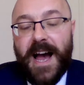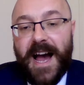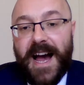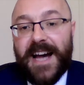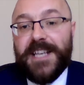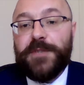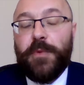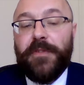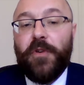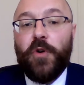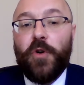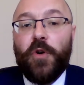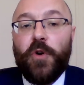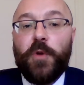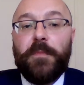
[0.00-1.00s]
as with
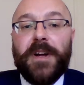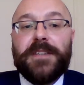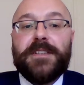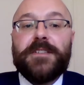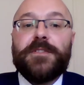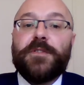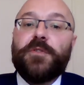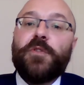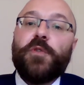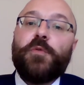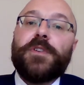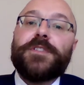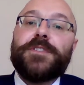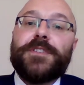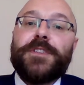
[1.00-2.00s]
all matters, the court
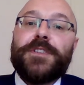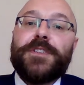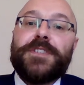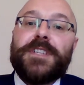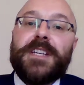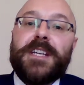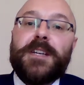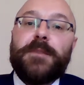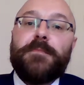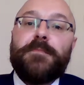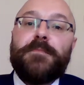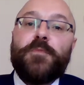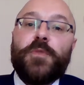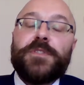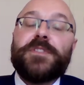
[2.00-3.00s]
wants to see
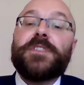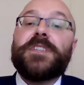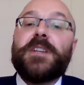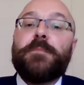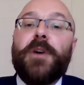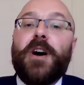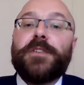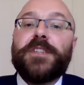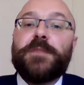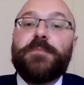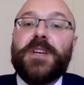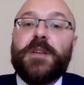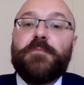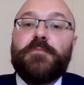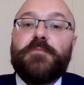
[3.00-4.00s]
parties
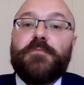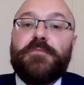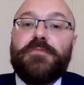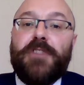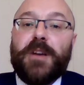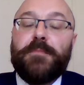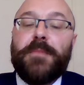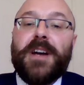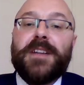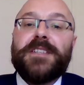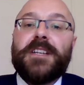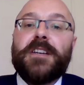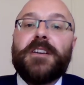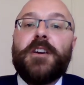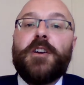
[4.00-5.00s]
being
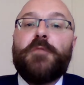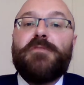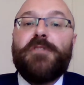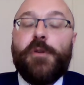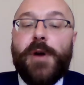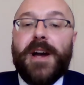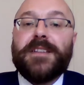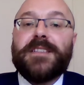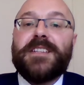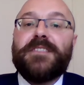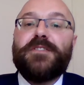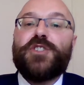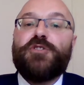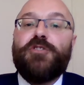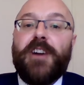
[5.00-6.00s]
pragmatic,
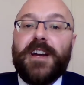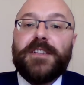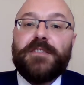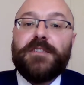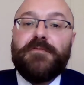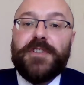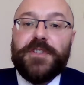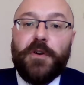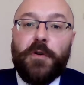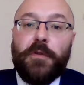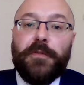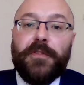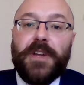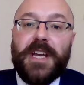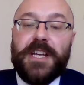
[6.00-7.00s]
proactive, trying to
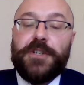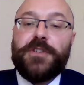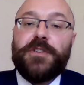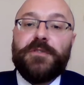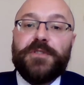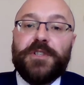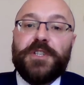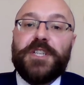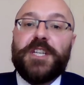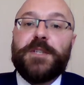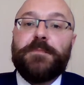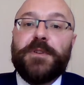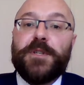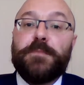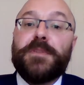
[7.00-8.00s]
resolve issues and
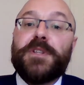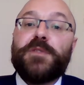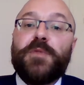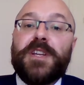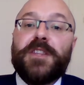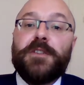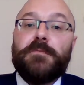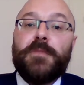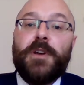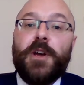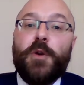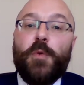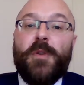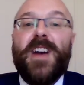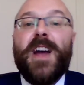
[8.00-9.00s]
disputes between them
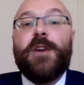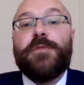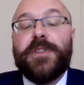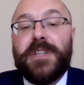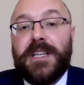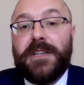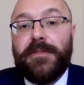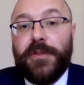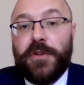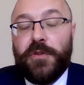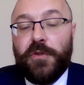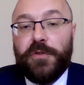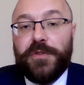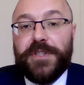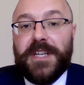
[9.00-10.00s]
without the need for the
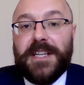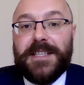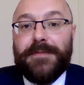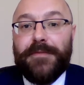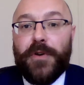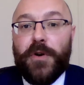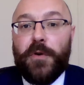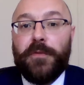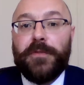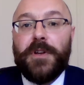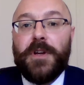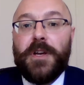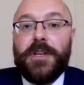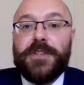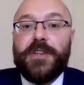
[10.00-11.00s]
court to get involved.
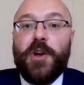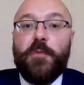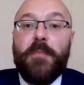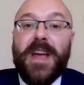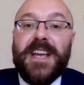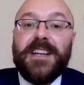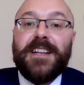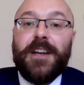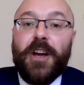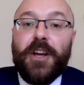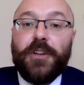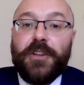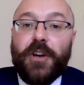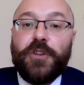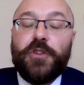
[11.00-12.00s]
So making
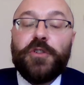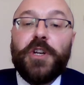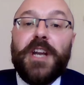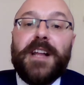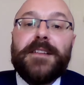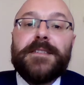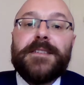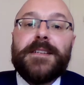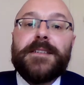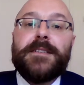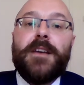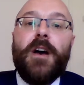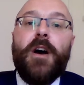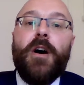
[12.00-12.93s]
a good analysis